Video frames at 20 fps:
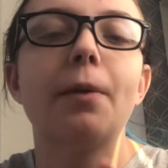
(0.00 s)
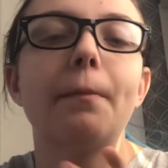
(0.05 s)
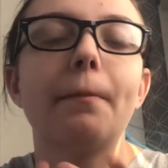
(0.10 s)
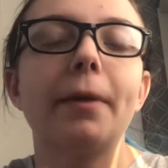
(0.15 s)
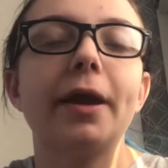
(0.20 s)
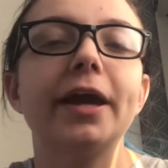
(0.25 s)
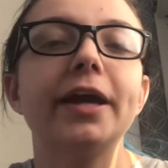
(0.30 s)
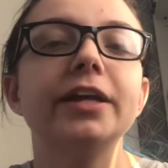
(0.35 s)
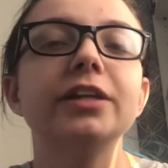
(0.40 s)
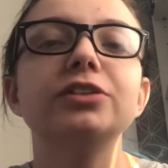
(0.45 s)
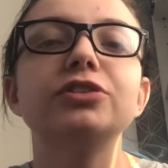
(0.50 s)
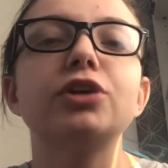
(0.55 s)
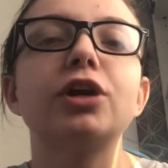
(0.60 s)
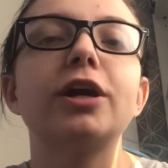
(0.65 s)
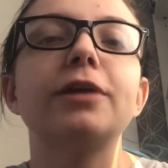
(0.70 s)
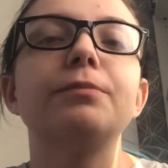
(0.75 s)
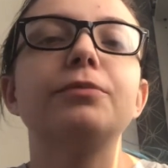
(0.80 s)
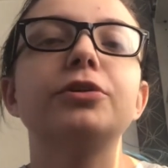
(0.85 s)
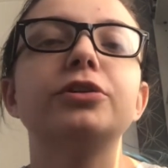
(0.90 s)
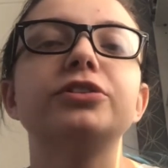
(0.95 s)
me, so
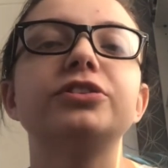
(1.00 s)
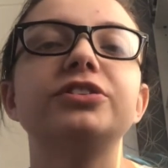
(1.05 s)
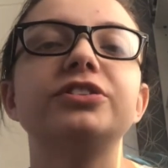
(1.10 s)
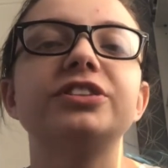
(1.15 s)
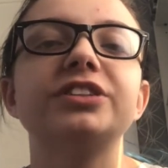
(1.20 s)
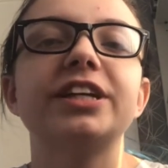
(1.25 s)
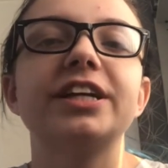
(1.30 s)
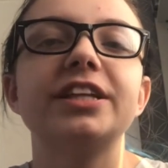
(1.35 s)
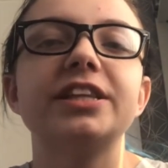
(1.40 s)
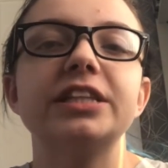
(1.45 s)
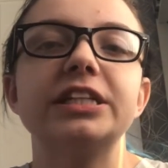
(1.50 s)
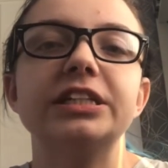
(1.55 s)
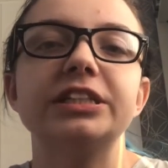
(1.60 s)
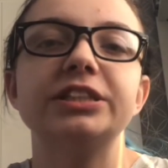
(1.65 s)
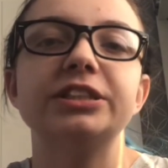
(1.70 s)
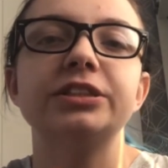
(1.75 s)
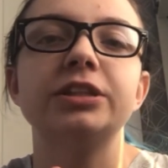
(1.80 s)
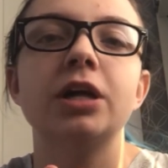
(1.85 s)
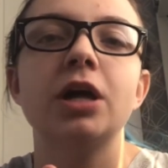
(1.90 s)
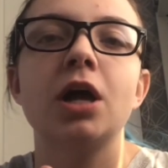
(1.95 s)
I'm just saying this